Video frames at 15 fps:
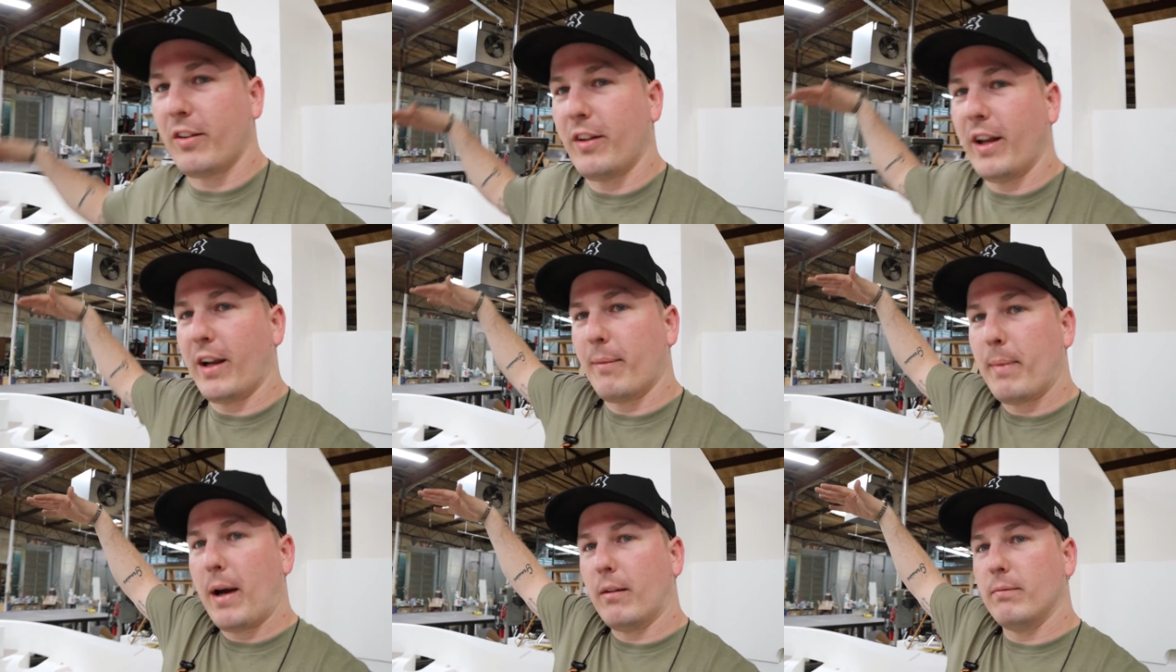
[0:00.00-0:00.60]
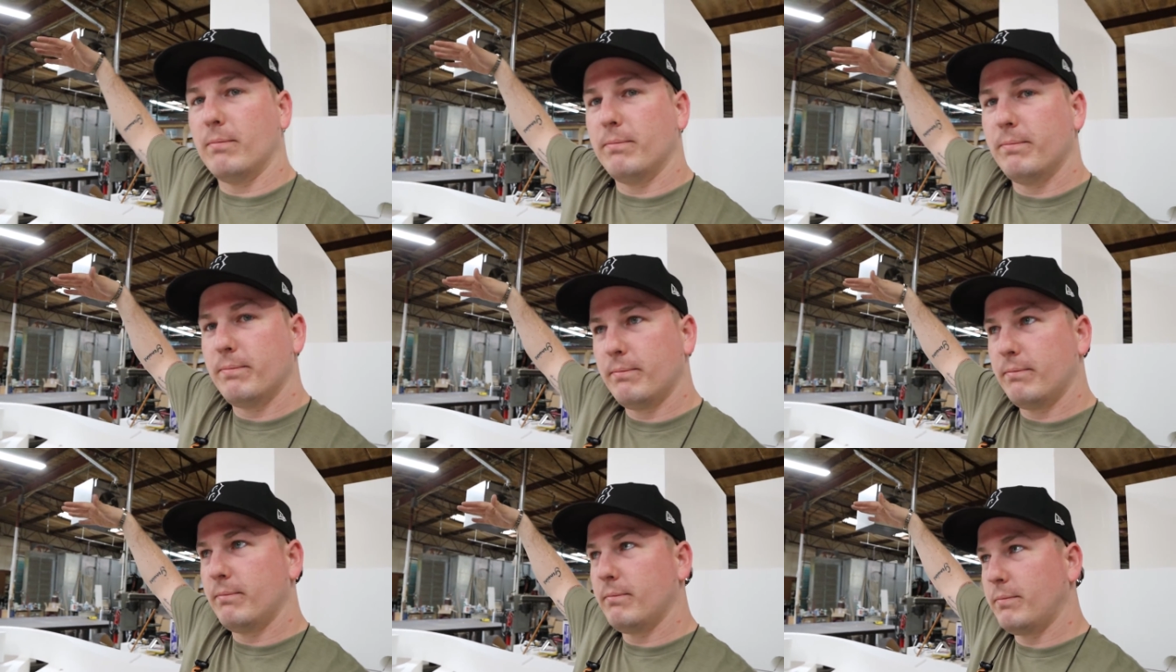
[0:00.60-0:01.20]
snake about
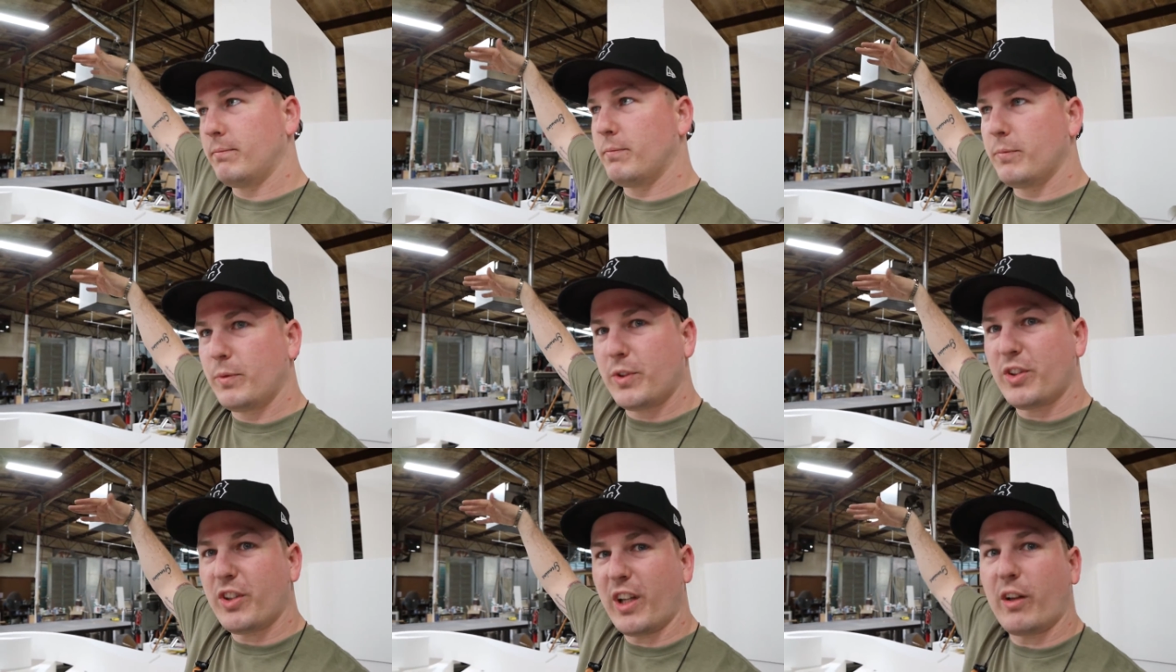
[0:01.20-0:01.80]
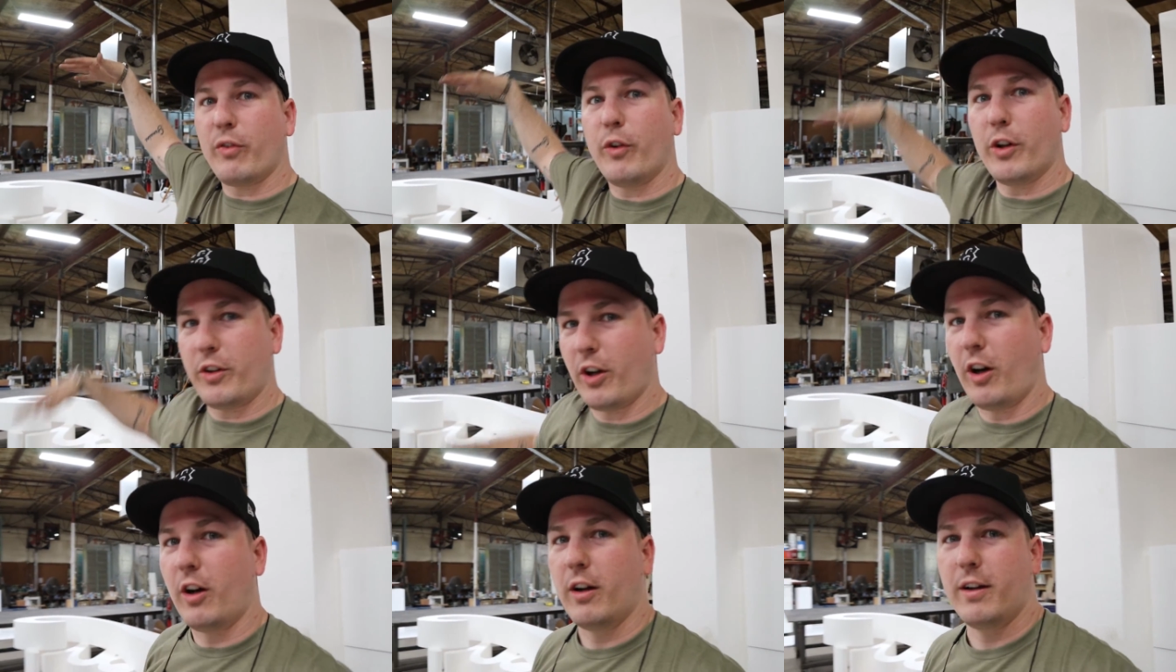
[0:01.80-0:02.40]
six foot
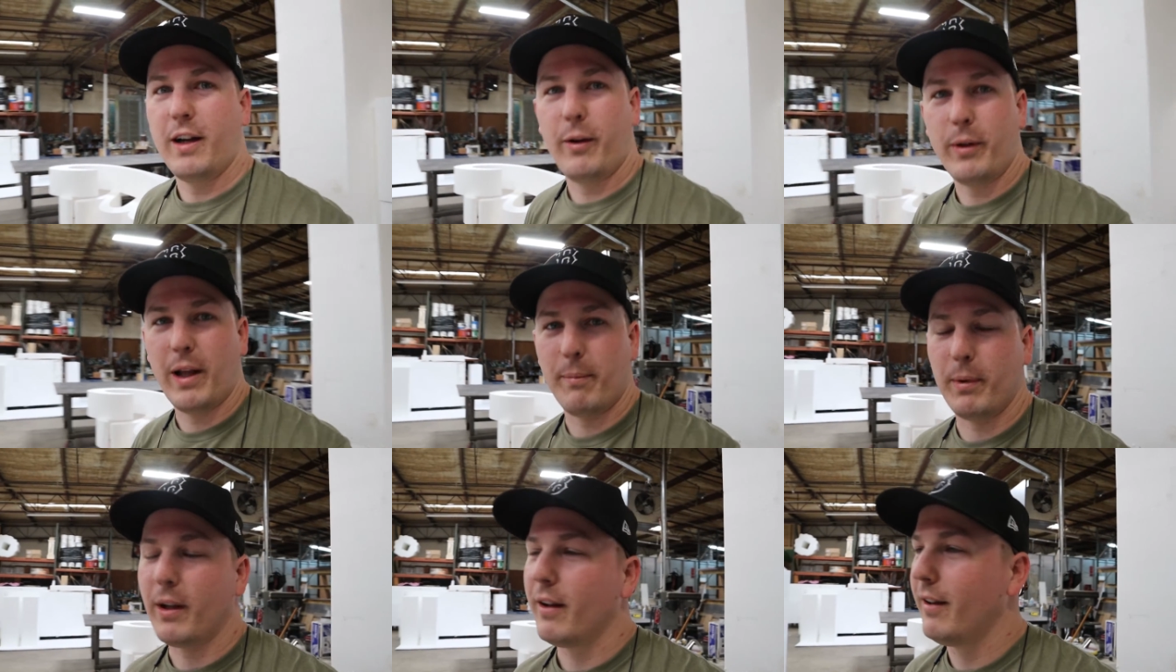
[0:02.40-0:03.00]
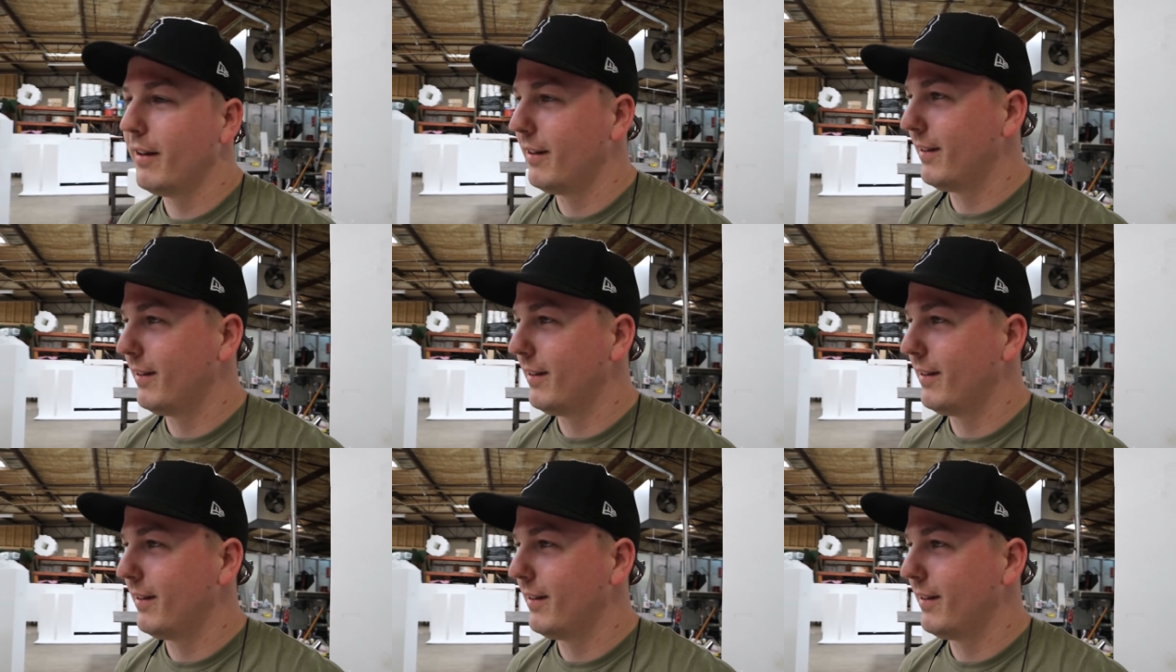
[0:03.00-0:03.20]
tall. How would that be?